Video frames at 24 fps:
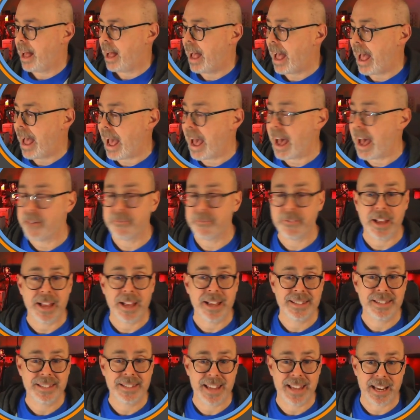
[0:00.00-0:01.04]
half
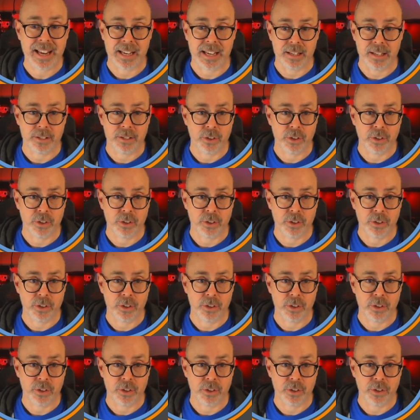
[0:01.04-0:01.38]
a second.